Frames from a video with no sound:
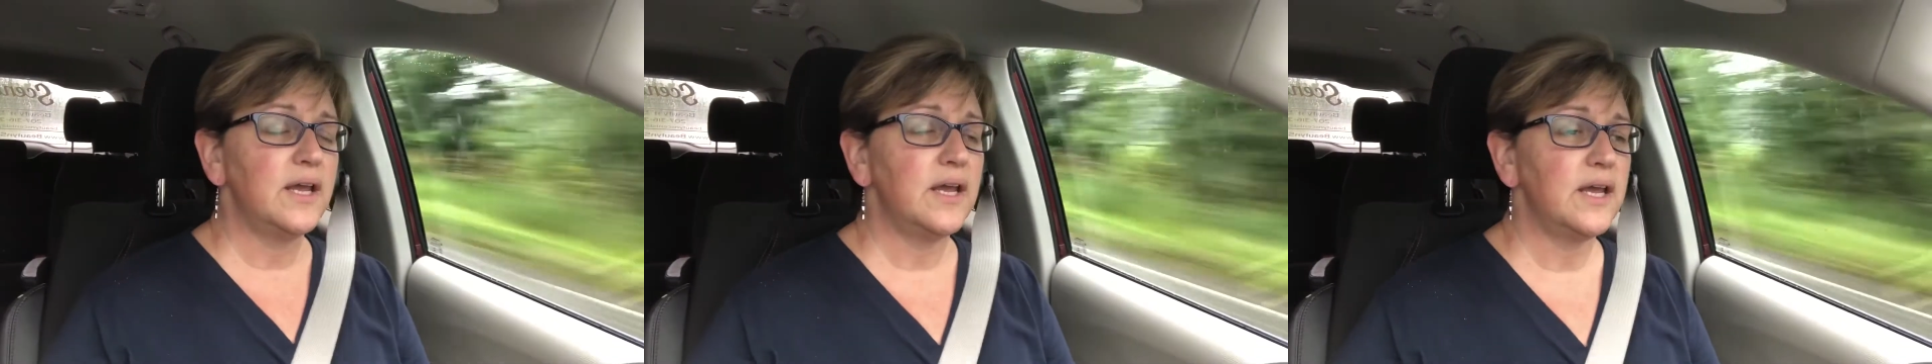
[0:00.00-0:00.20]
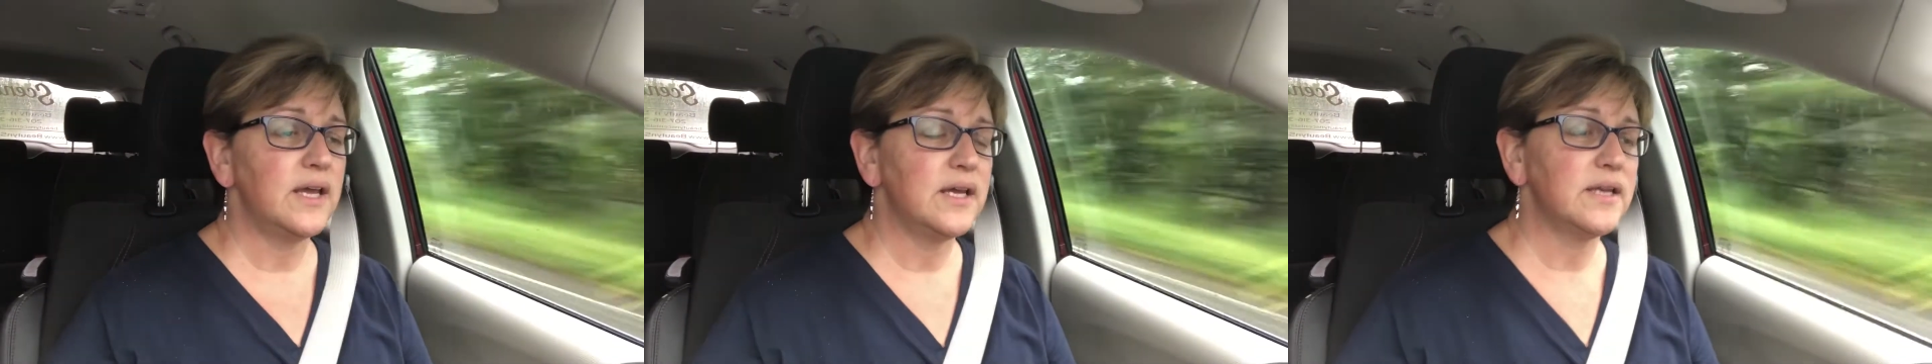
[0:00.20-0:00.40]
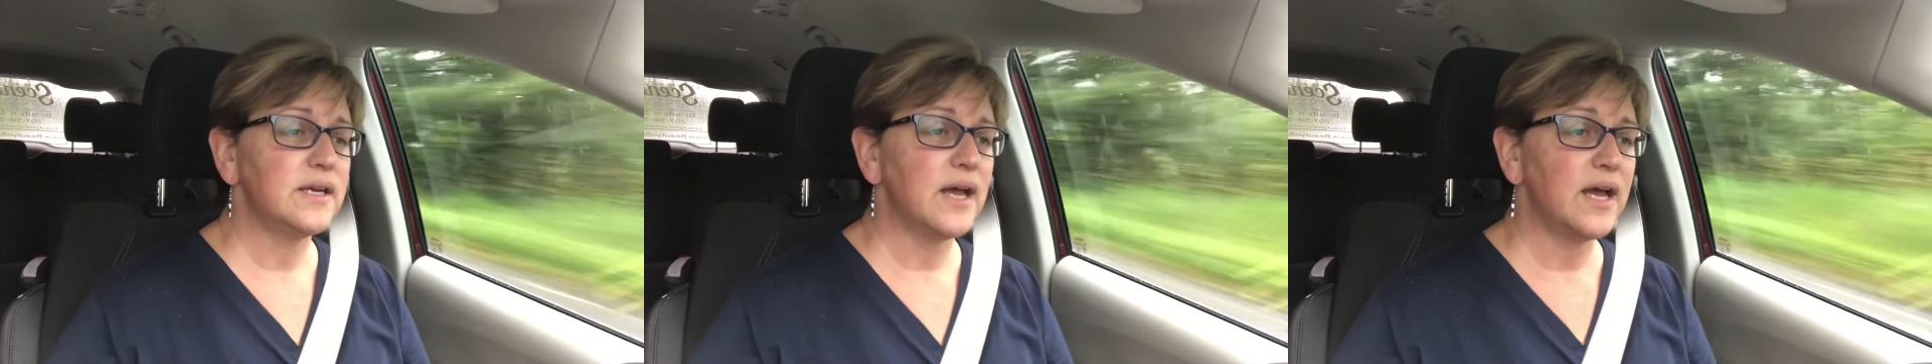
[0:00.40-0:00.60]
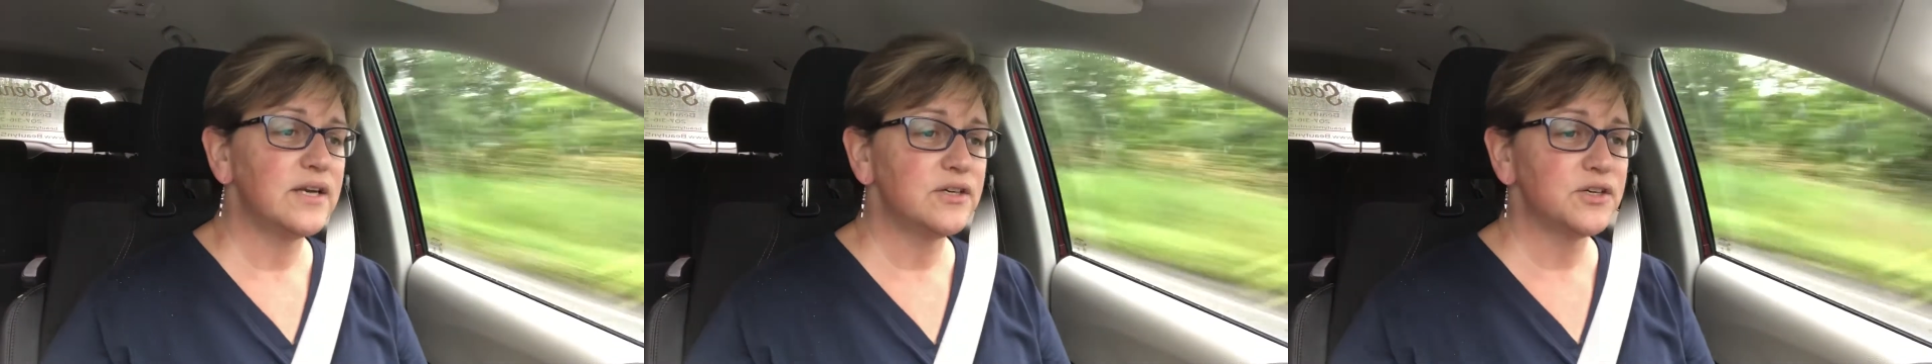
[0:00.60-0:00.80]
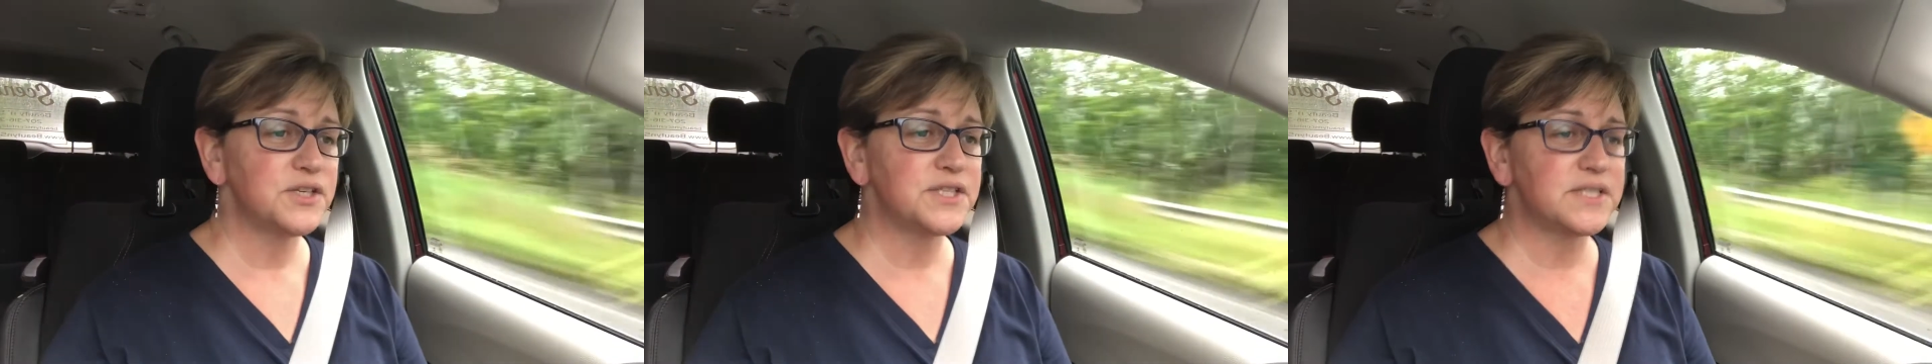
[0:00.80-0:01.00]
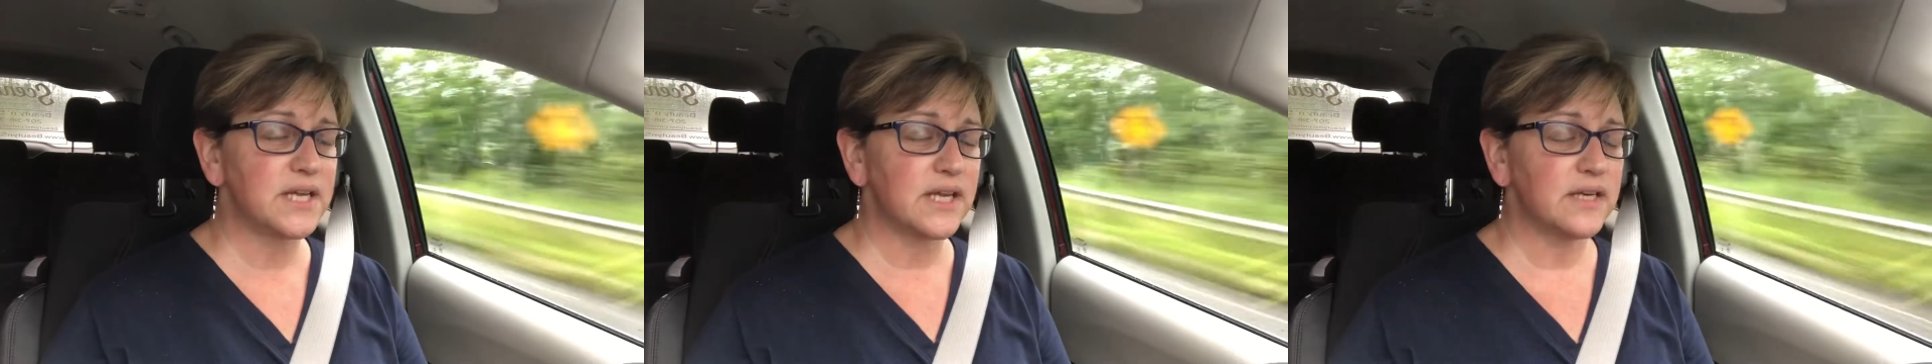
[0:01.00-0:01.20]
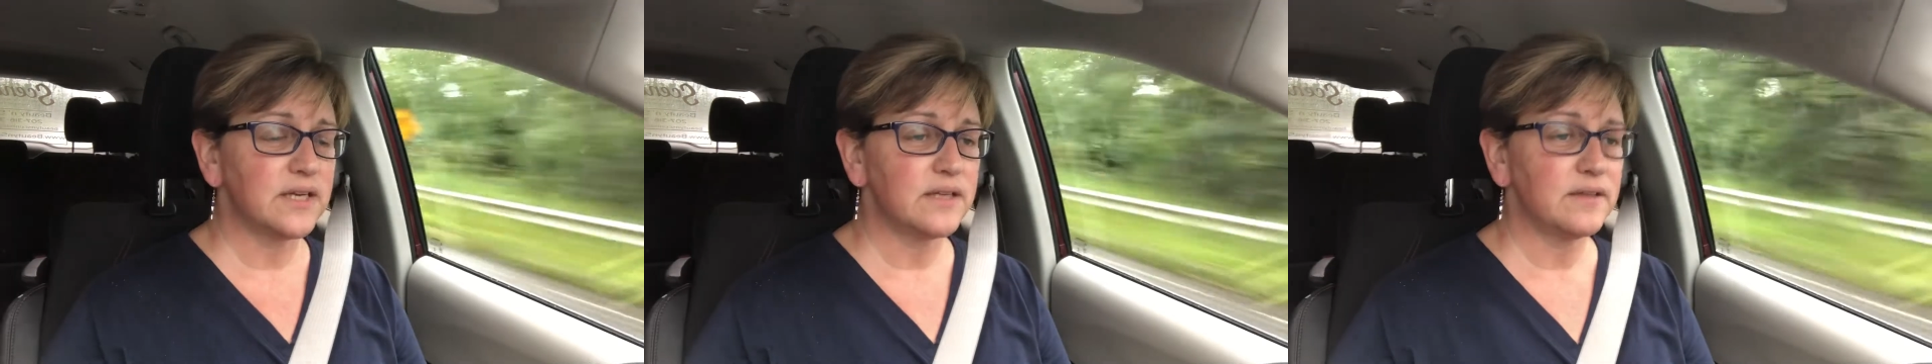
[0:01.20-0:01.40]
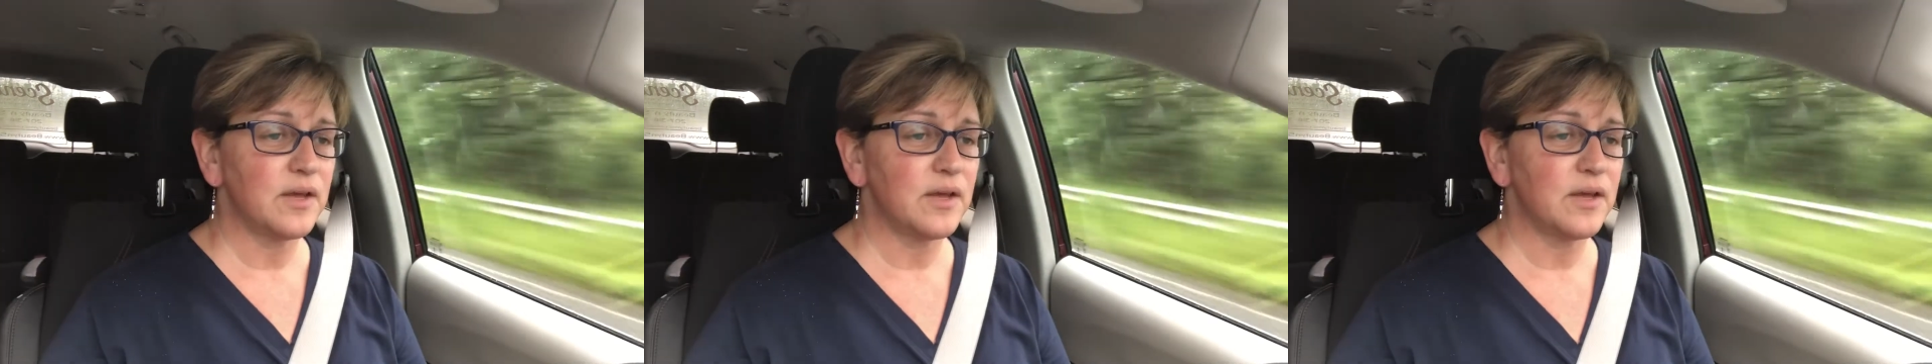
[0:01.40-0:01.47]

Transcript: and understanding